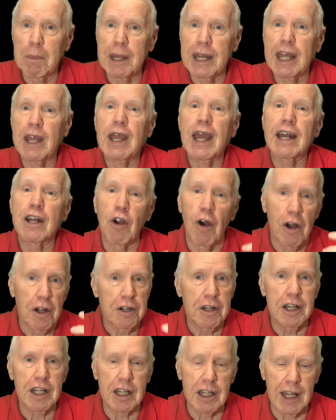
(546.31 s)
but he had gone
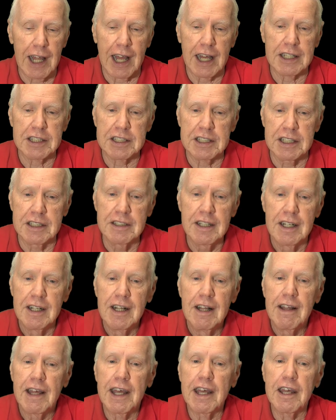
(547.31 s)
to the class and
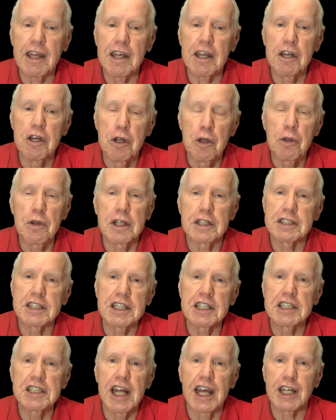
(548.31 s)
he knew that
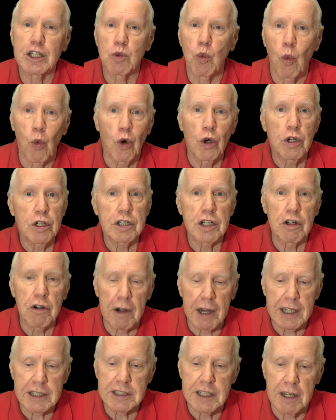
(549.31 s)
sea snakes weren't
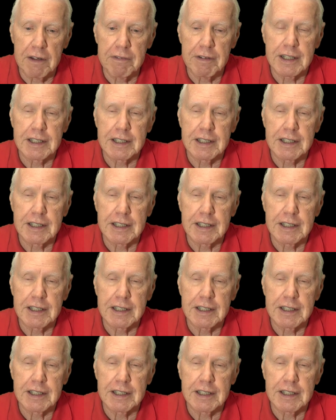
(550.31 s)
aggressive.